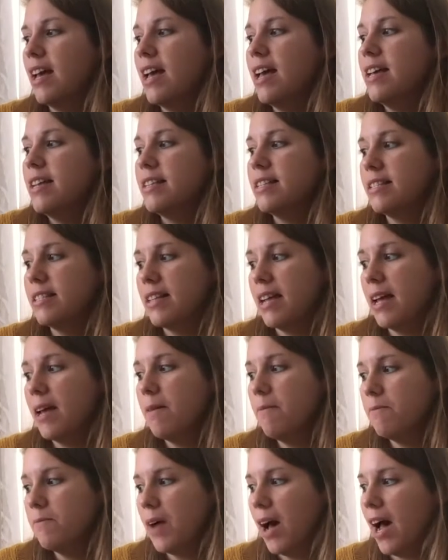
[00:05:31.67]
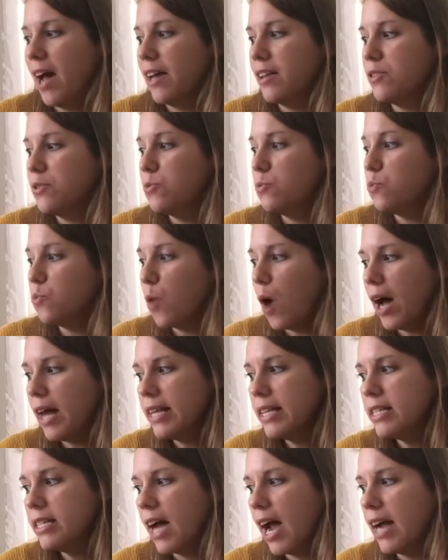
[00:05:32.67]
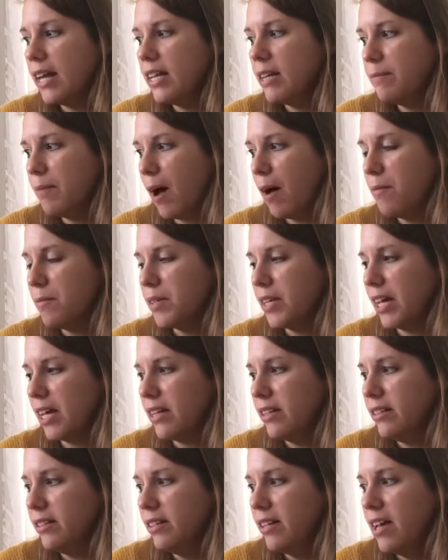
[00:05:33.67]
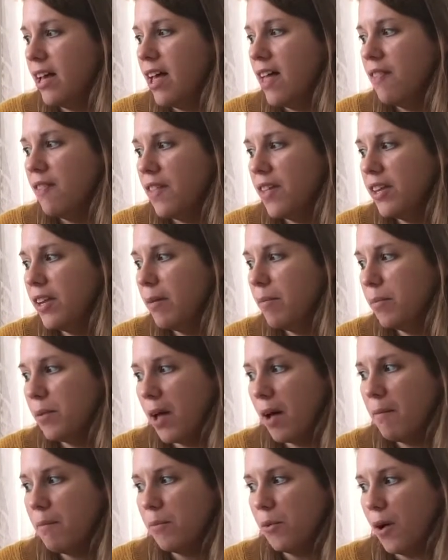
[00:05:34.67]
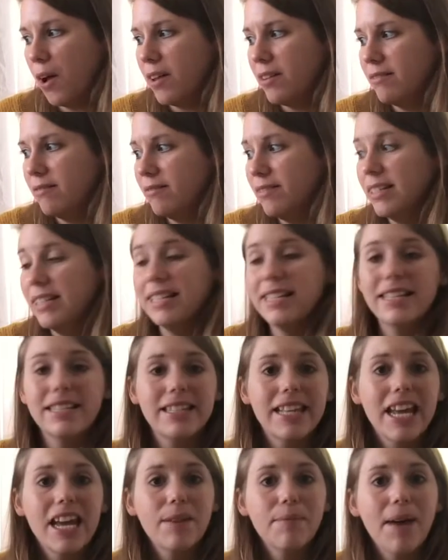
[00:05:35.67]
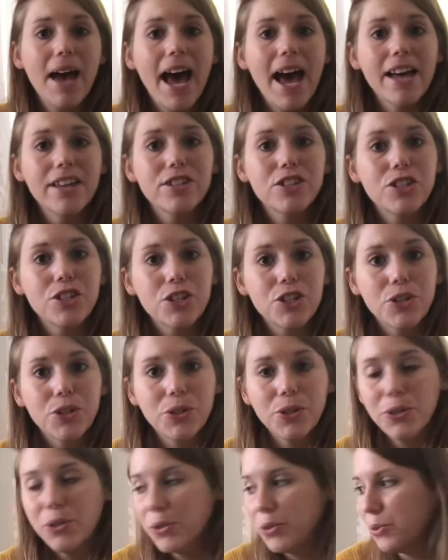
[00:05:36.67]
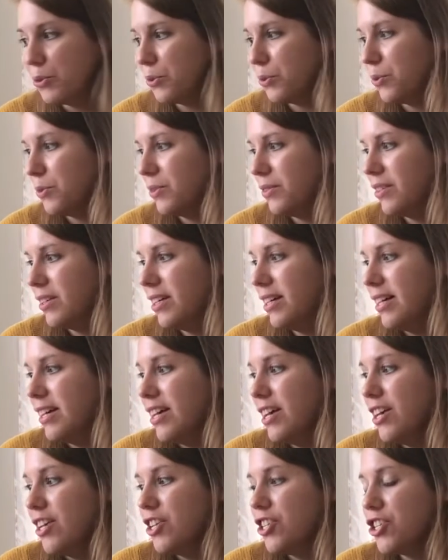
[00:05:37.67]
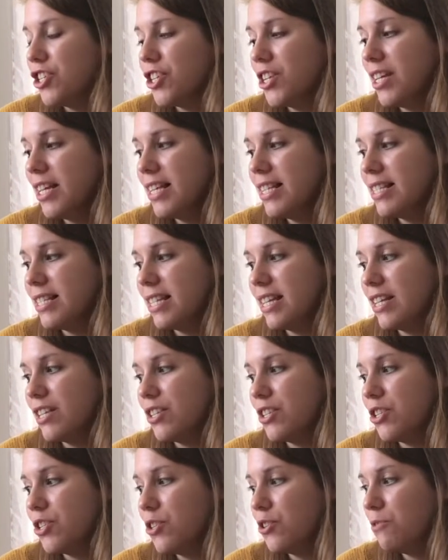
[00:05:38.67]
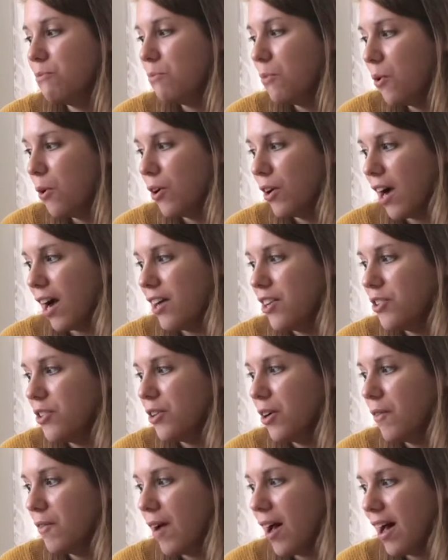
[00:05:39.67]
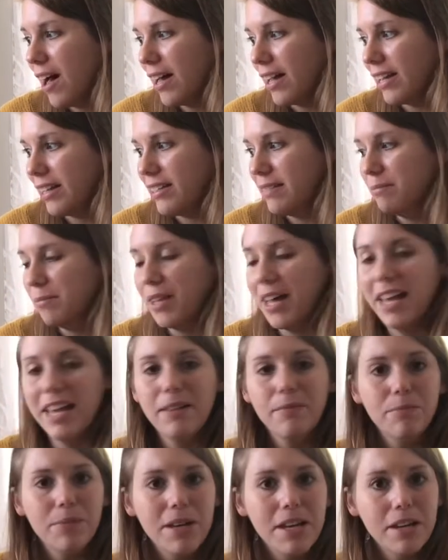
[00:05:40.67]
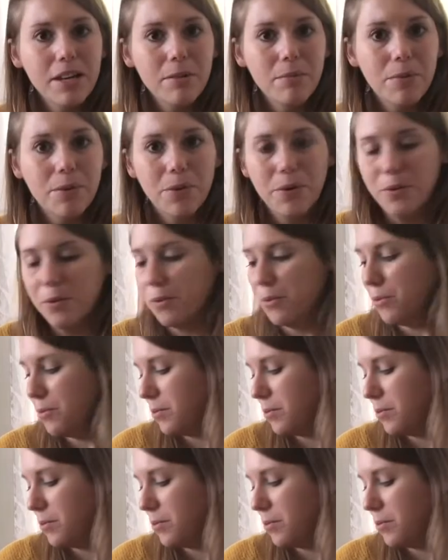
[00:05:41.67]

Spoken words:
Sam finds one tiny pumpkin, then a plump one. Sam has two. She sees two more under a vine, playing peekaboo.